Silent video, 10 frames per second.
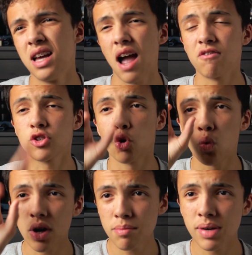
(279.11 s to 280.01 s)
I have a
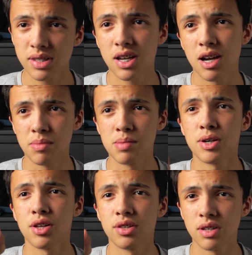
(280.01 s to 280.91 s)
20-minute time
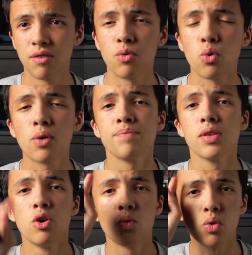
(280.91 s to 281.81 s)
limit on the D4,
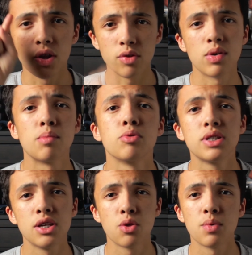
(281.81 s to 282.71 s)
where on the Rebel
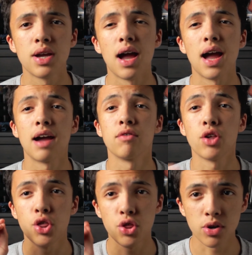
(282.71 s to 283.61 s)
T3i I have a
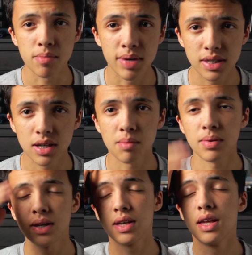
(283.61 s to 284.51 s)
30-minute time
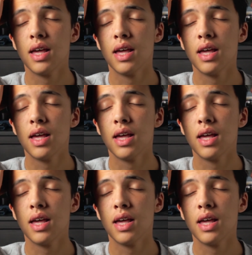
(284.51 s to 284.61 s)
limit.